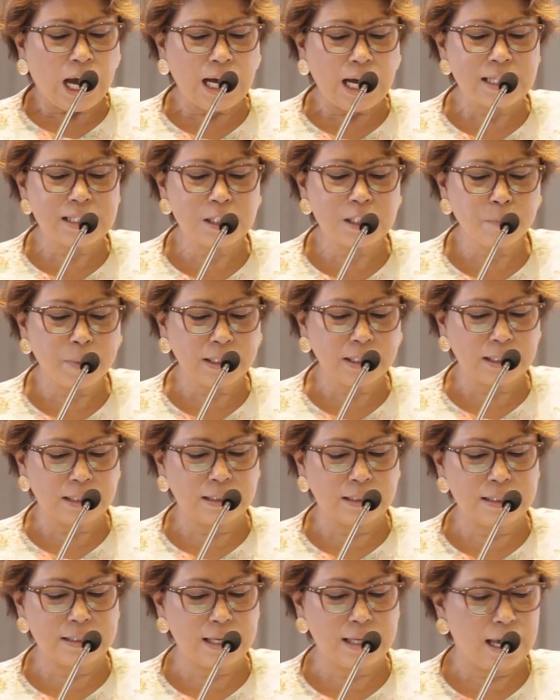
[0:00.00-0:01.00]
I suspect
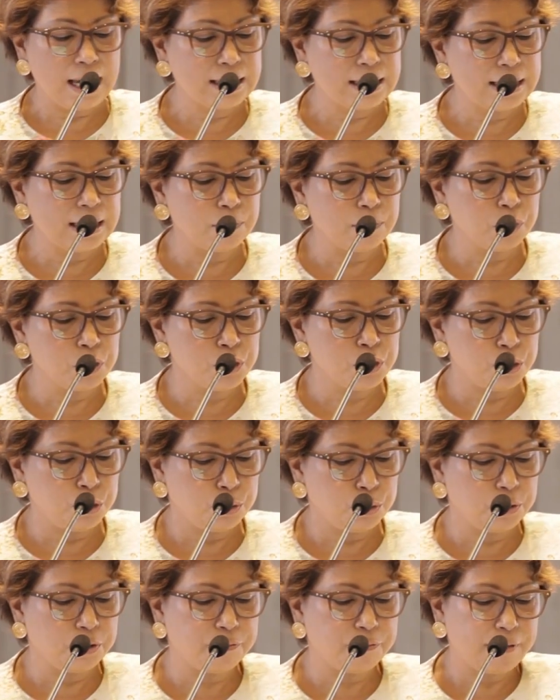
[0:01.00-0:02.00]
that this airtime was
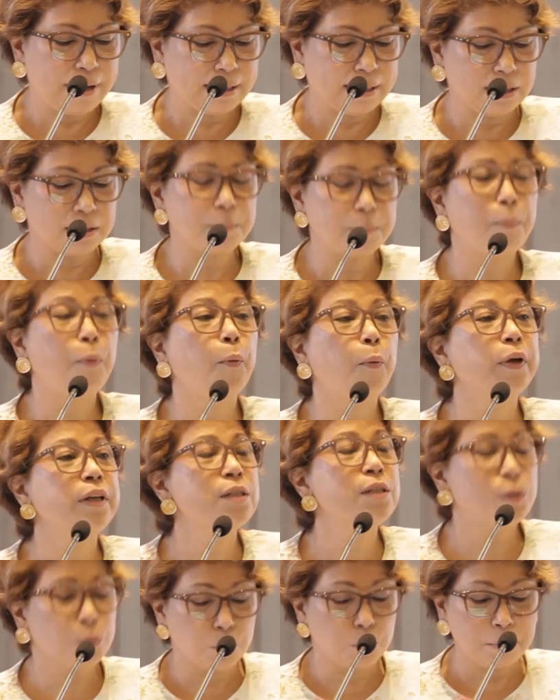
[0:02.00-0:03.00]
due to the fact that the
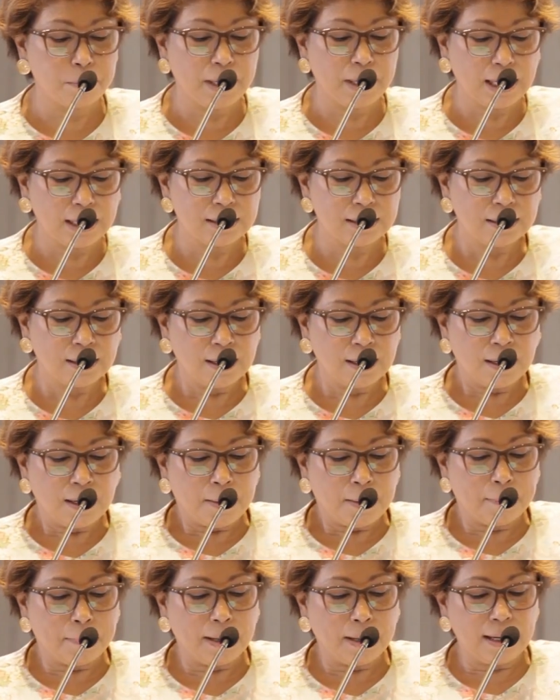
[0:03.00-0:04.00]
points were made
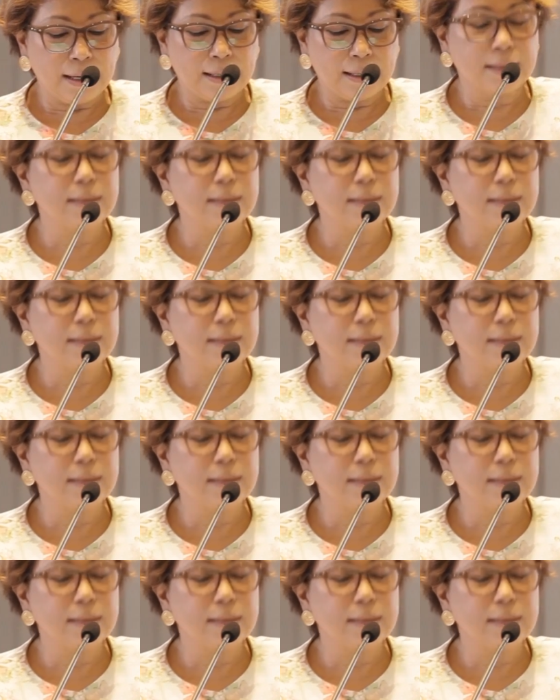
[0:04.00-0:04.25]
by